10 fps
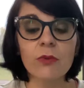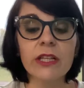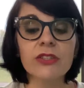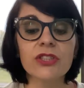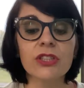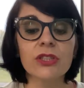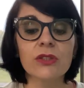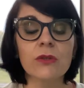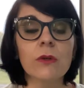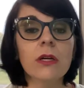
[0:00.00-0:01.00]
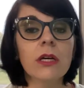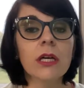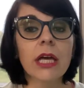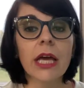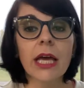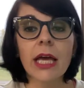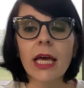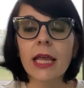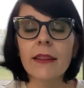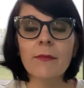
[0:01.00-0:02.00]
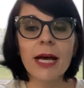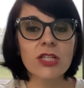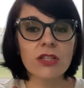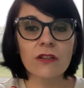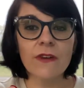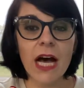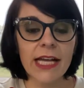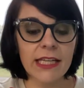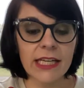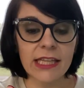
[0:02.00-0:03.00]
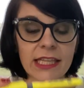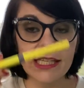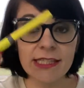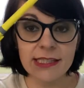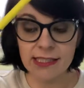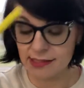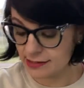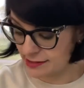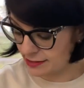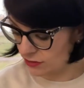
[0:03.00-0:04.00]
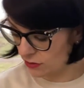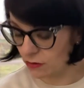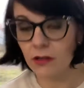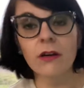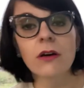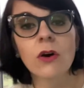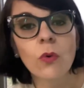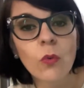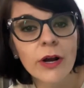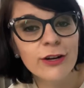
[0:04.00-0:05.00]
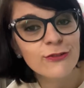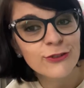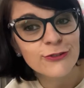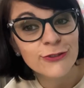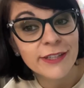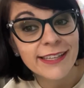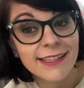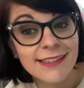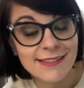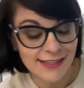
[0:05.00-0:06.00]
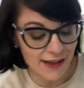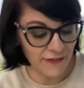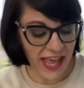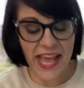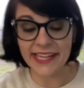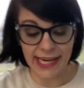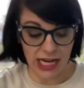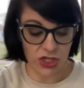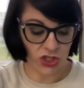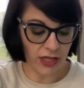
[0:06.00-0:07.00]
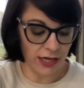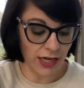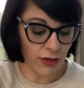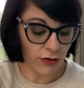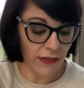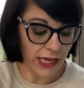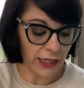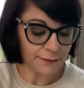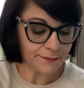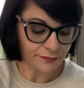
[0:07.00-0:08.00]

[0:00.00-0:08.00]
will do. The magic of highlighting things is still wonderful for kids of any age. Another thing